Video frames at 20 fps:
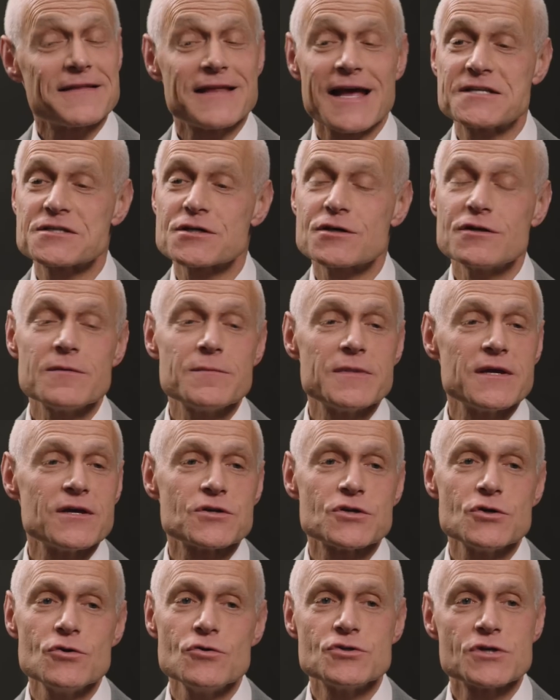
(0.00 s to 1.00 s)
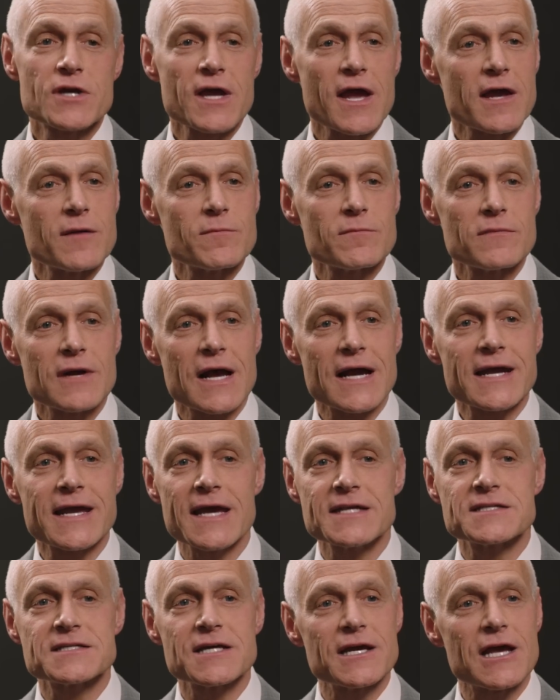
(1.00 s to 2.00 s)
Worth. That's going to be a huge game. Yeah, I
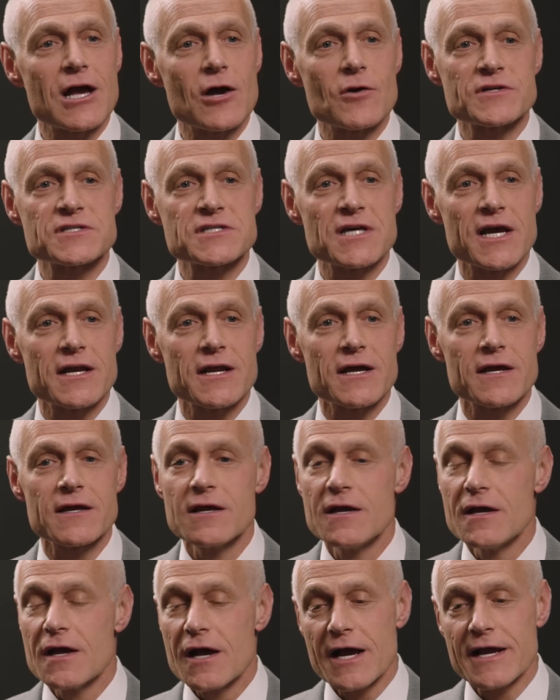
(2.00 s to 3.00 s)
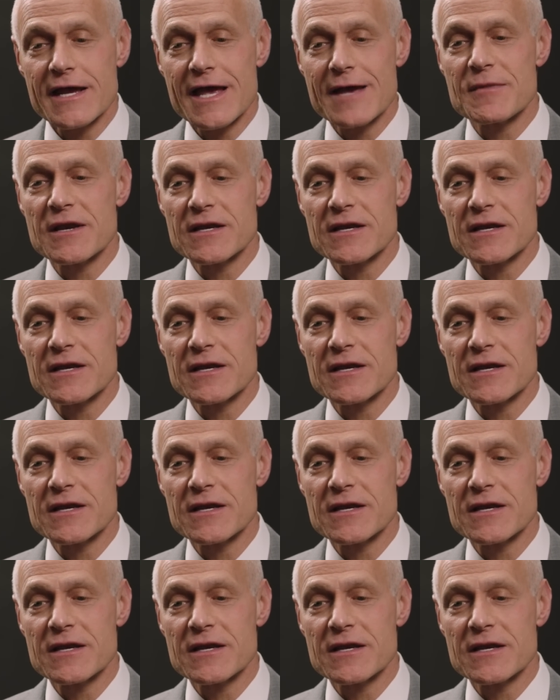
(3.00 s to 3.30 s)
can't tell you how excited I am.